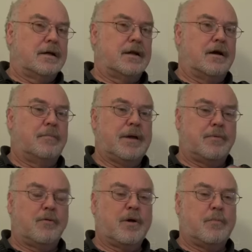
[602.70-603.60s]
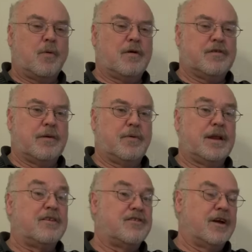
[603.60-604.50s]
You know, people report
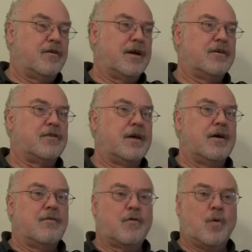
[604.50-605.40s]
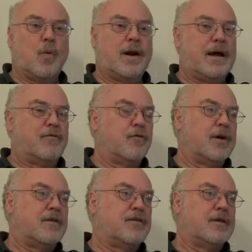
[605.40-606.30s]
something that's serious for whatever
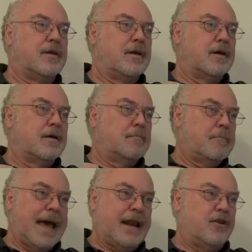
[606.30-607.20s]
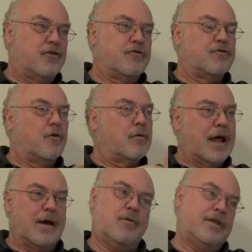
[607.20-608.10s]
reason. managers don't
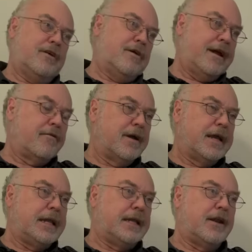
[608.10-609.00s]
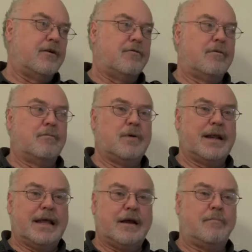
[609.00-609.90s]
like what they're hearing, they don't want
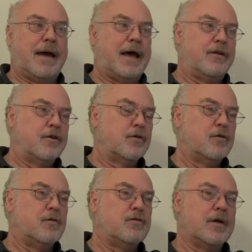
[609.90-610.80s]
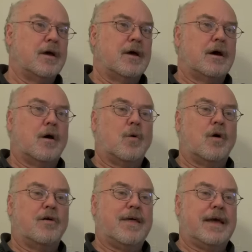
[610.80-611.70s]
to hear bad news,
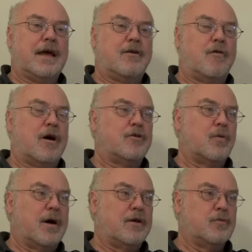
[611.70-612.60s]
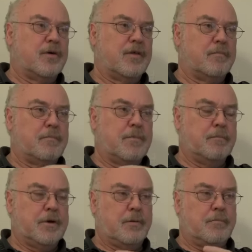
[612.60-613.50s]
or they get crosswise with them,
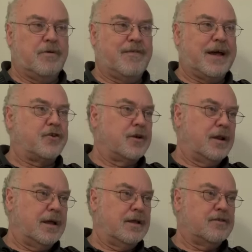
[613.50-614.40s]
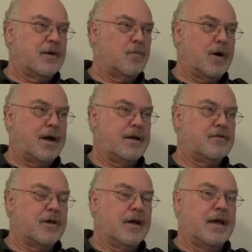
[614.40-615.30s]
you know, professionally in some
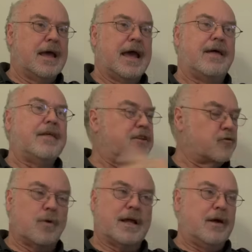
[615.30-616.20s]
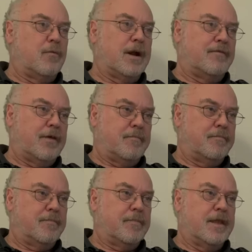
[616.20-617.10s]
ways, and they just want to get rid of them.
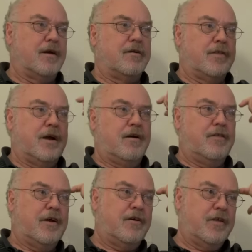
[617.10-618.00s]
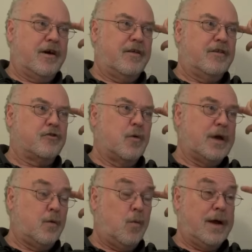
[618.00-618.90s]
They're they're they're the the
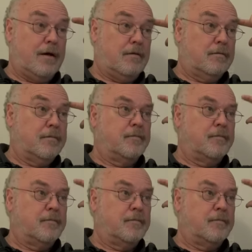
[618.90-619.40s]
squeaky wheel.